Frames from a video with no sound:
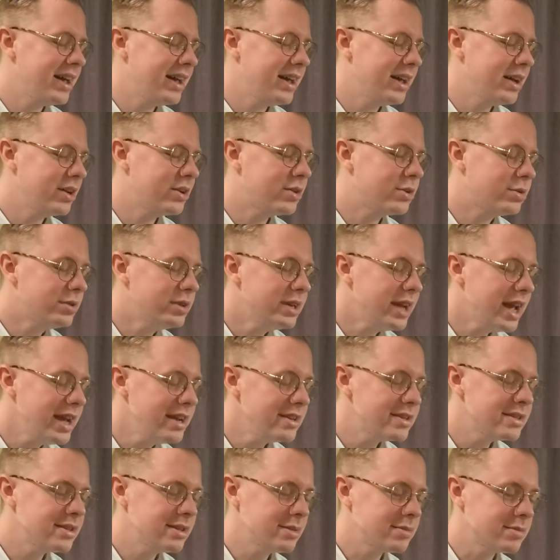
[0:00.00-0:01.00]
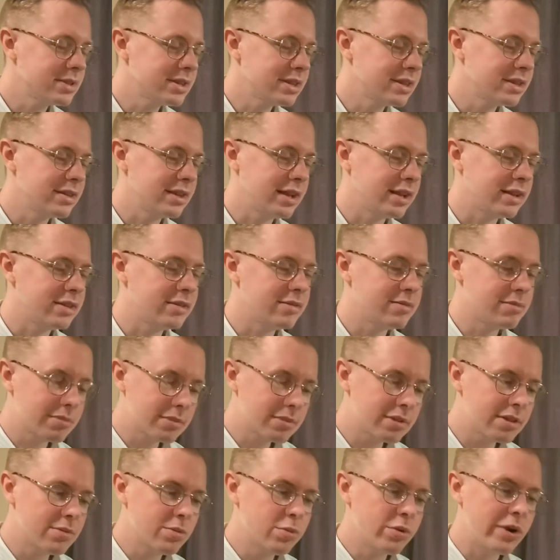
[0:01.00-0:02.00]
Create something that
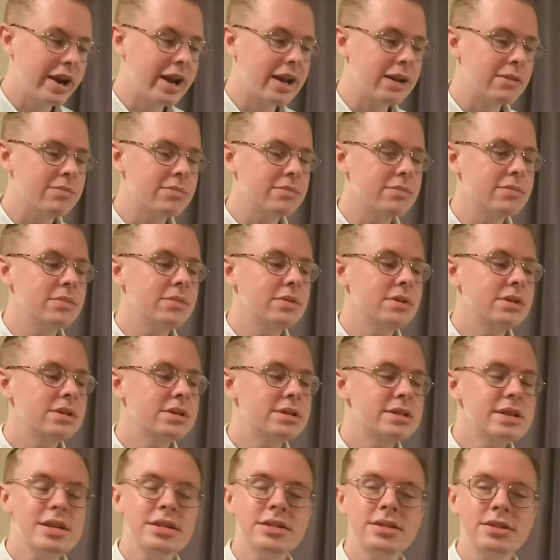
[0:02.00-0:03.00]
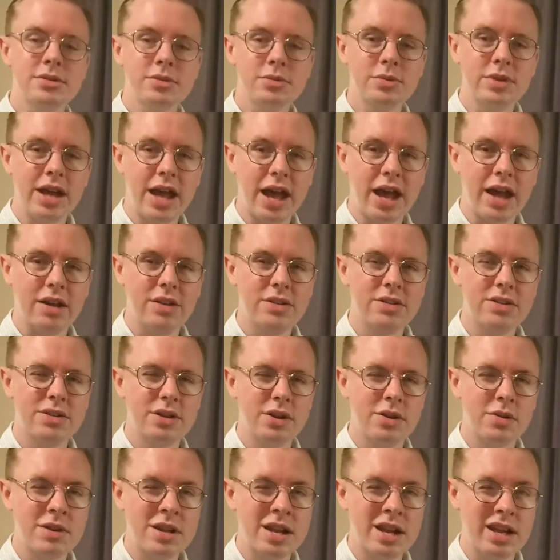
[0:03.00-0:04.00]
the brain doesn't react so
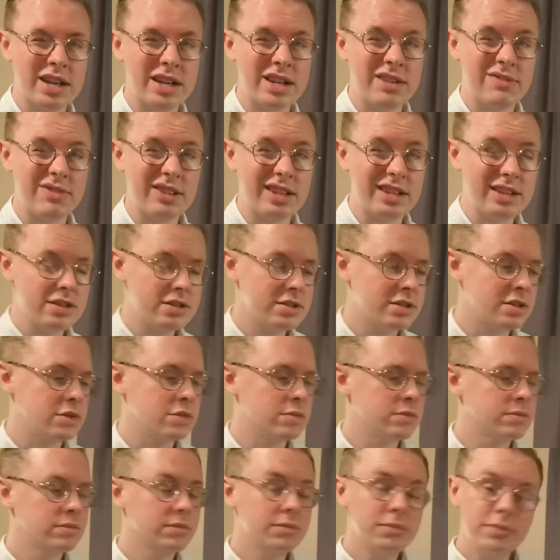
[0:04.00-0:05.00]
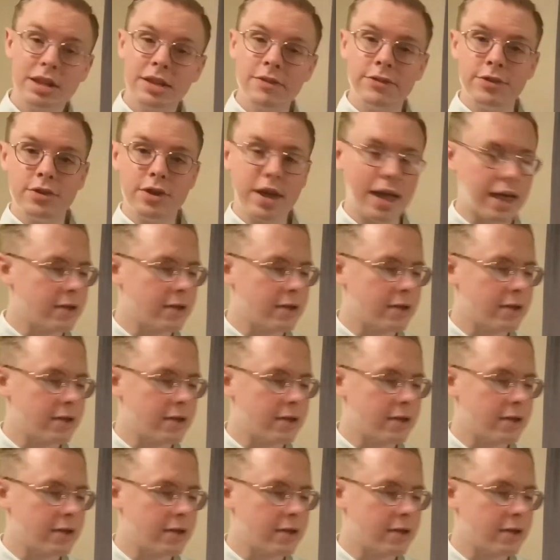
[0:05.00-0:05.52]
negatively to, if you can.